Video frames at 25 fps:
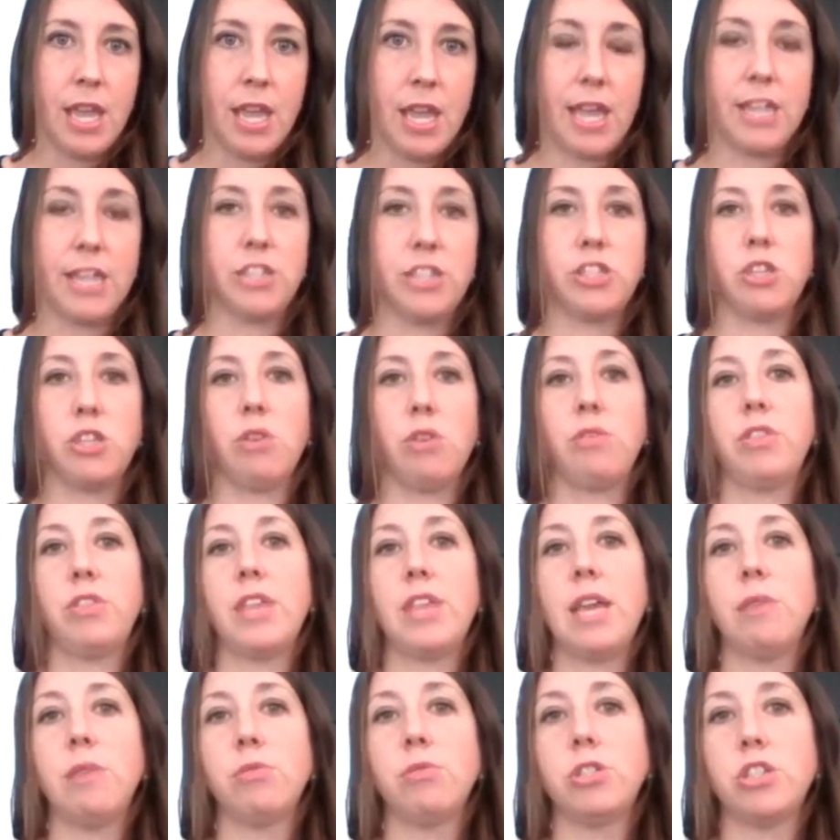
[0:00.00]
And so
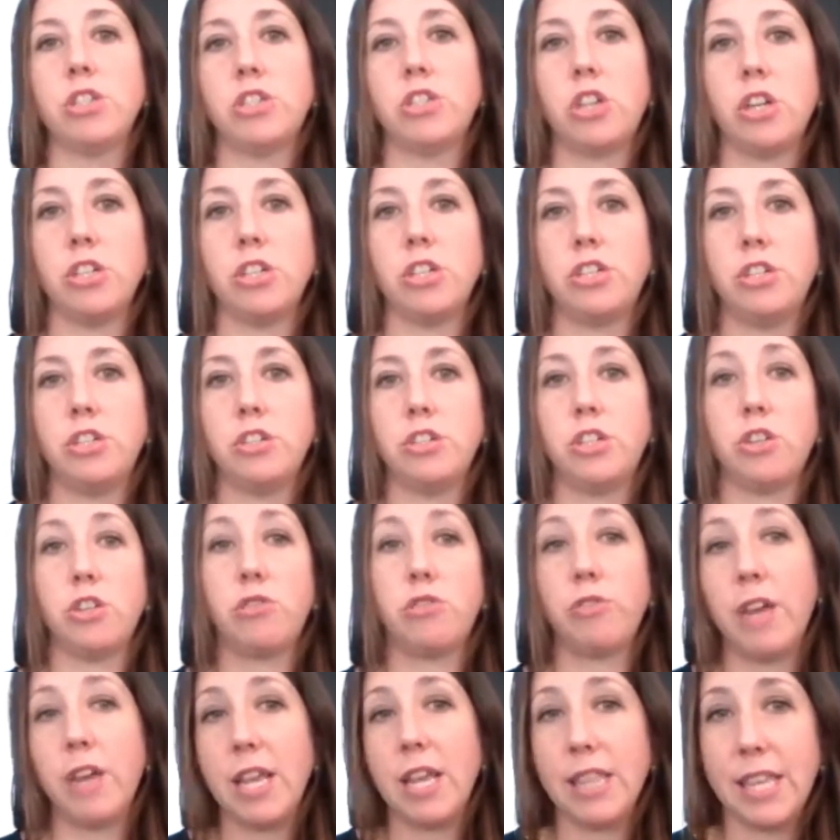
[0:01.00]
they will start to
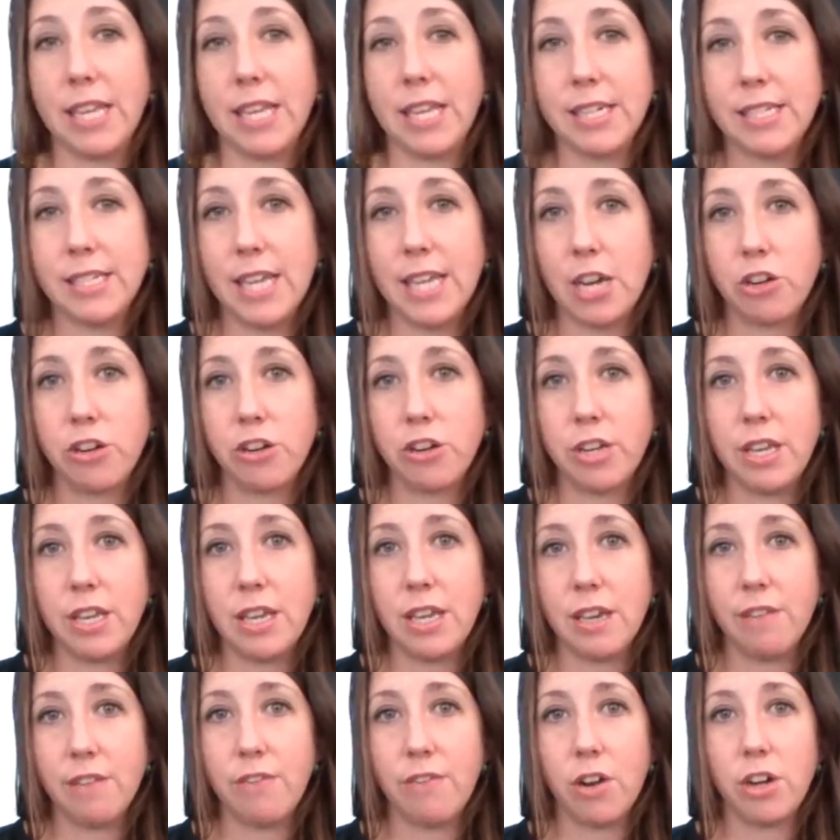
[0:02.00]
degrade the
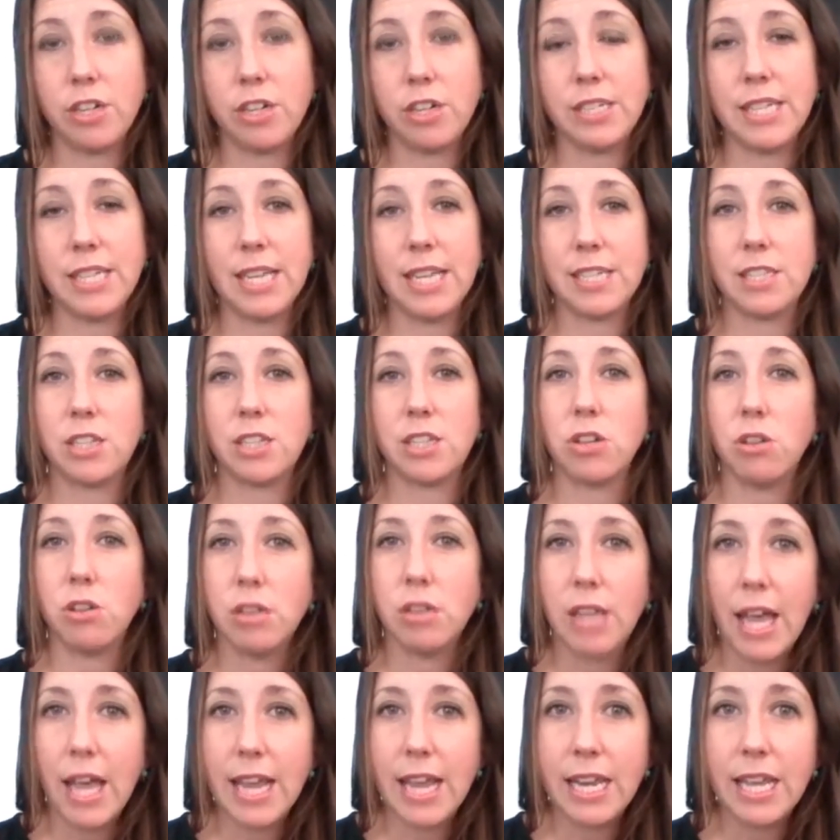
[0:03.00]
integrity of our intestinal
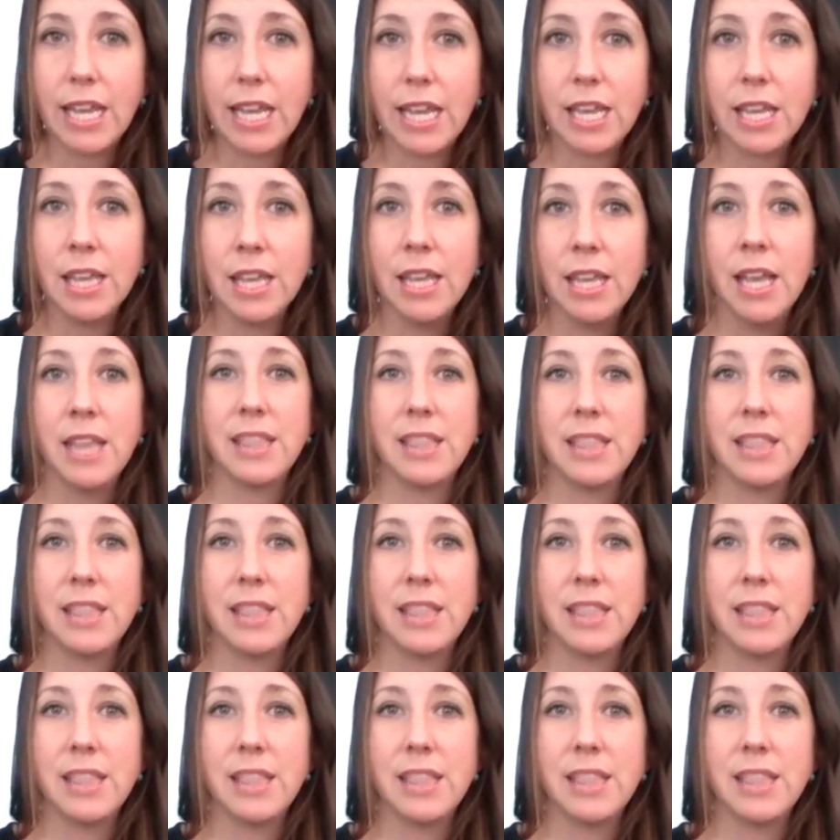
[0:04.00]
lining.